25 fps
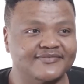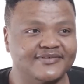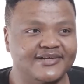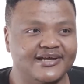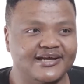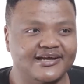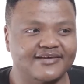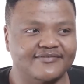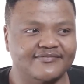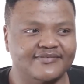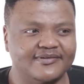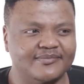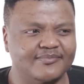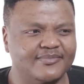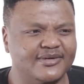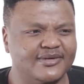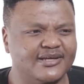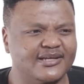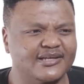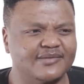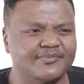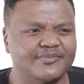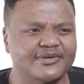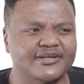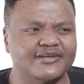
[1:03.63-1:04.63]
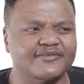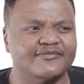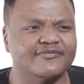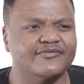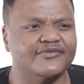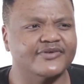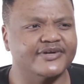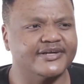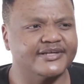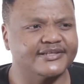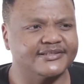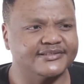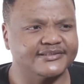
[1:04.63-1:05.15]
life and many
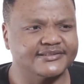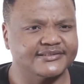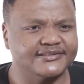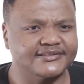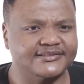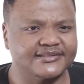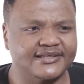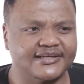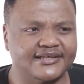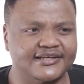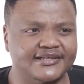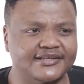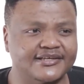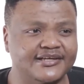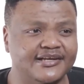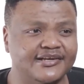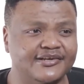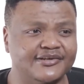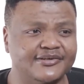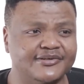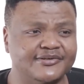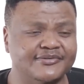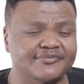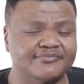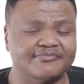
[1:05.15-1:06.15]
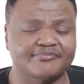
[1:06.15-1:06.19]
friends and